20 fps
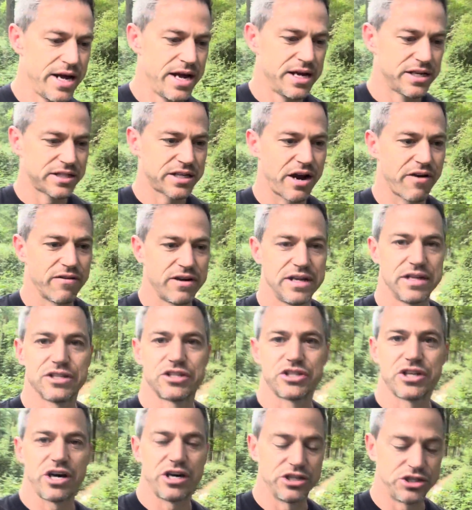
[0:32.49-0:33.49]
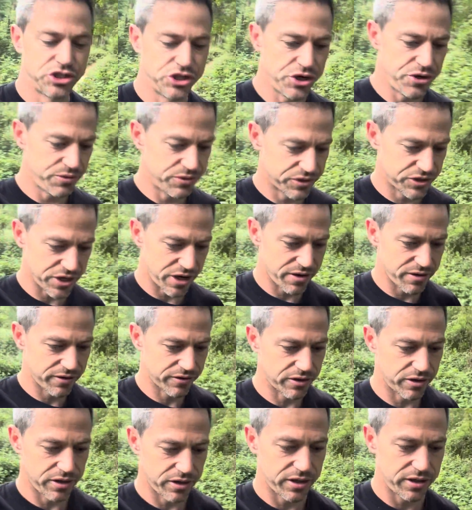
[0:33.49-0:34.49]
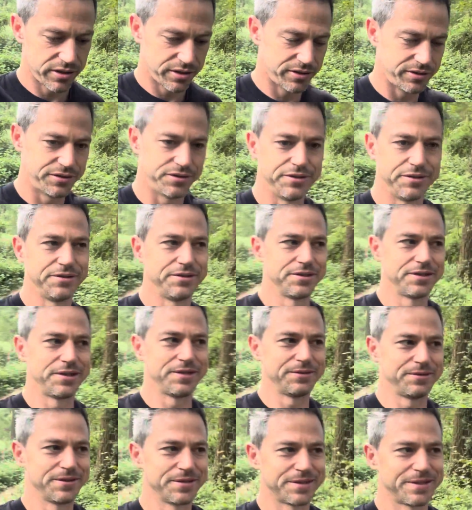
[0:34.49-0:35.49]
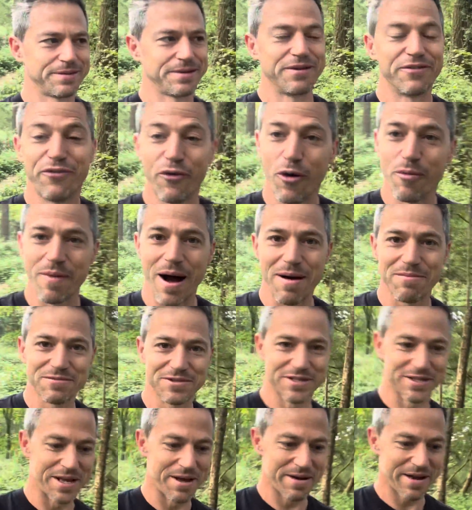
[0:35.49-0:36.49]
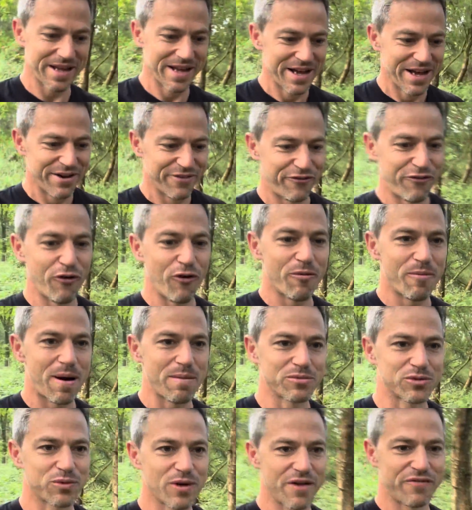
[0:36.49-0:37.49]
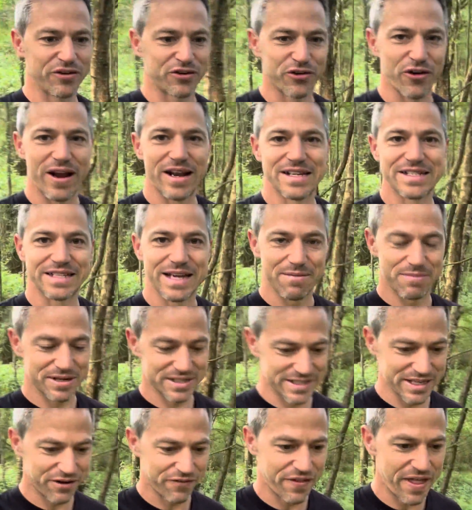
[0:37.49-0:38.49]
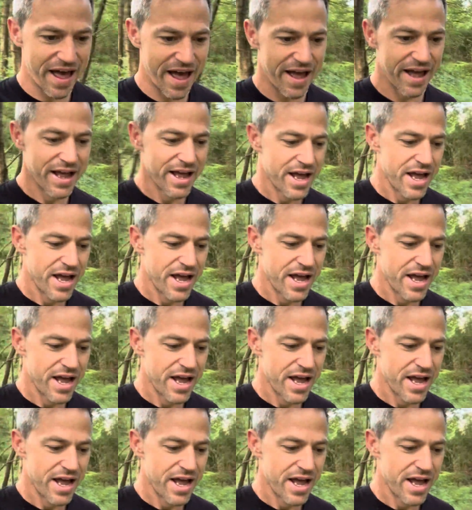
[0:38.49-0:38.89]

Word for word: It's currently the start of June, so I've got June, July, August. So four months, so four months worth of training to get myself there.